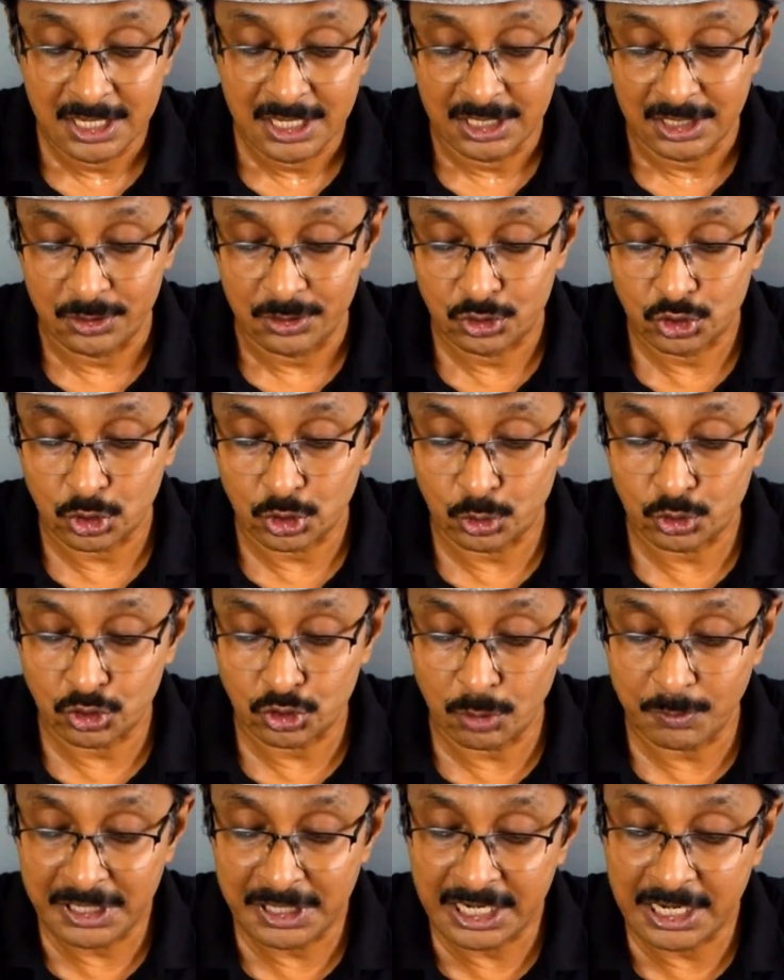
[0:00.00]
You show so
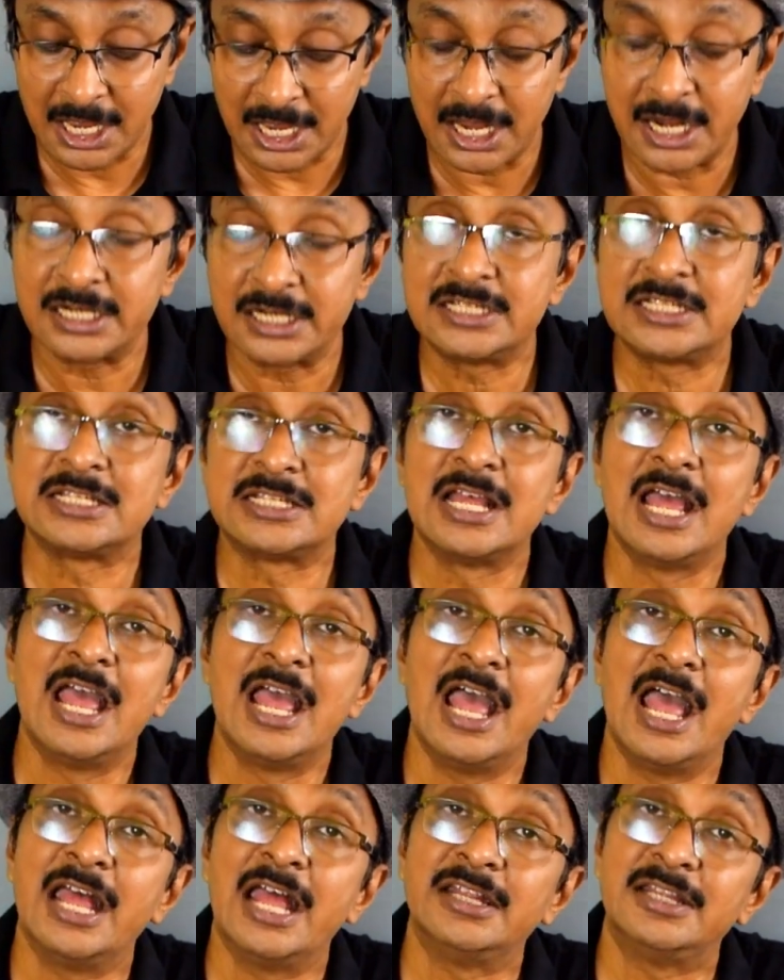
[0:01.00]
many cards
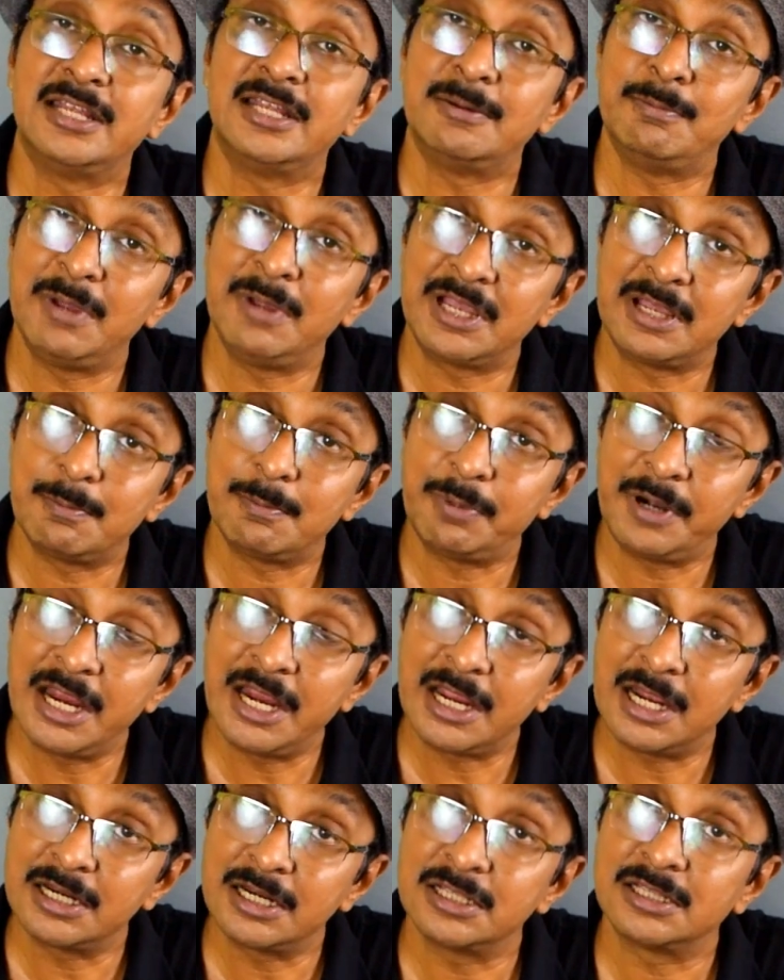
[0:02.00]
and then make a break
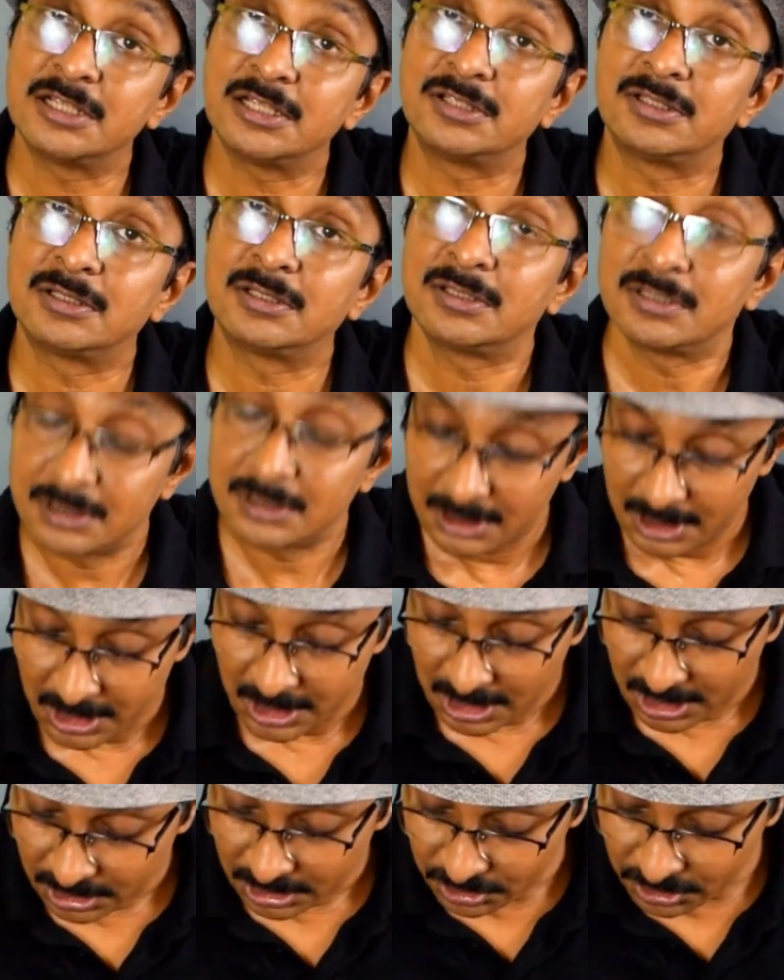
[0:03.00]
under the
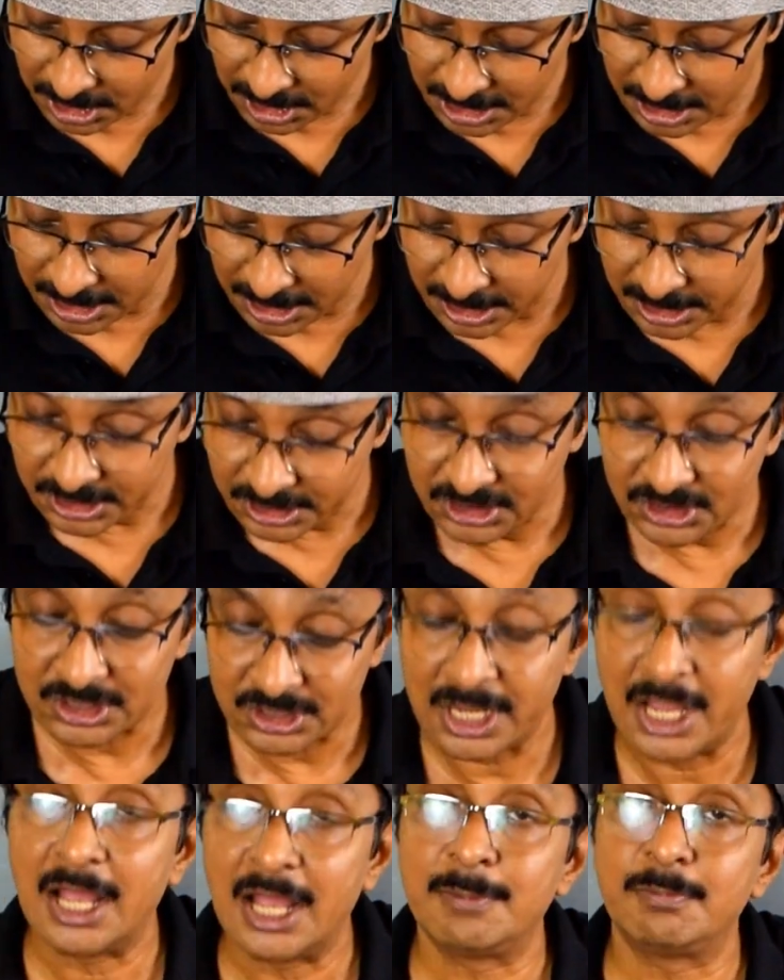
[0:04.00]
3 cards
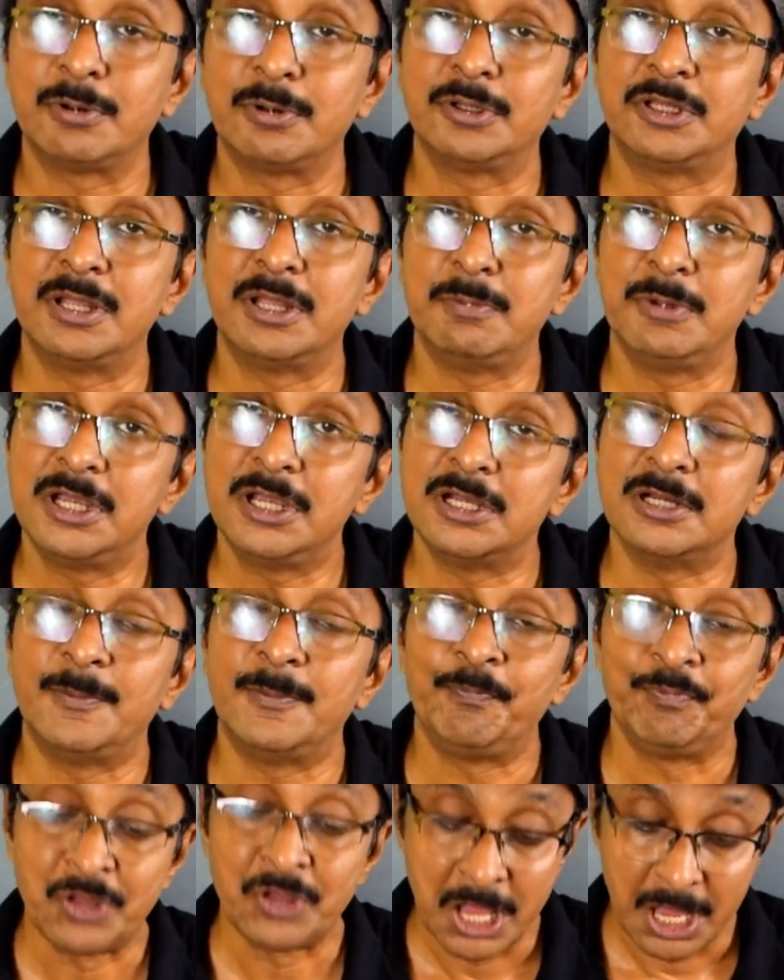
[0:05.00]
and put them here.
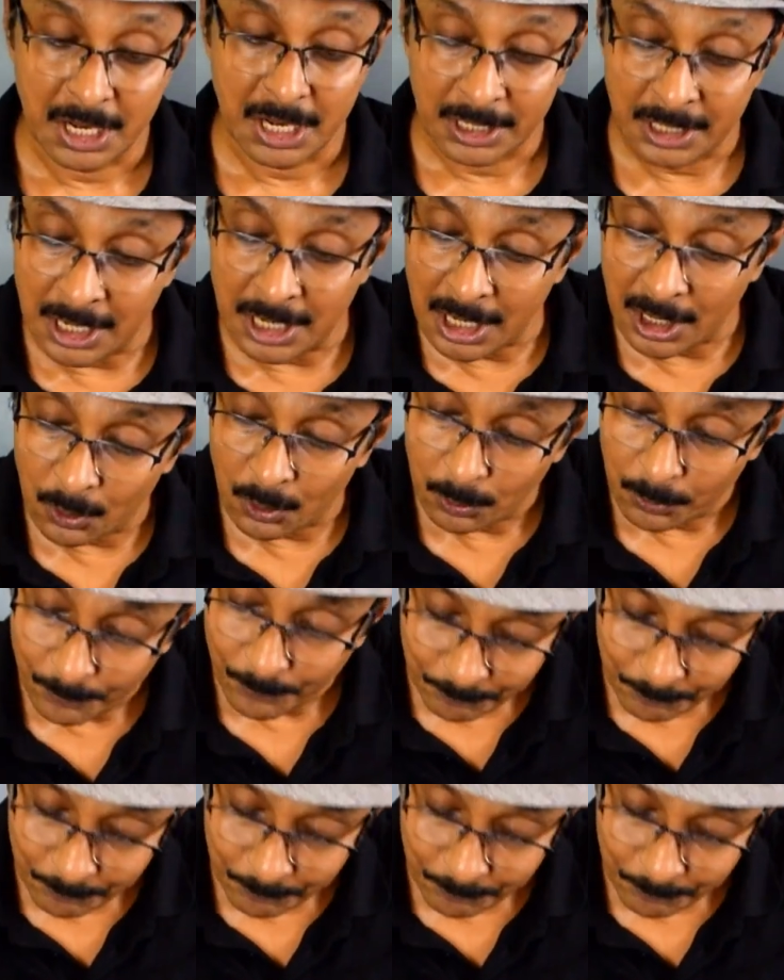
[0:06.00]
Now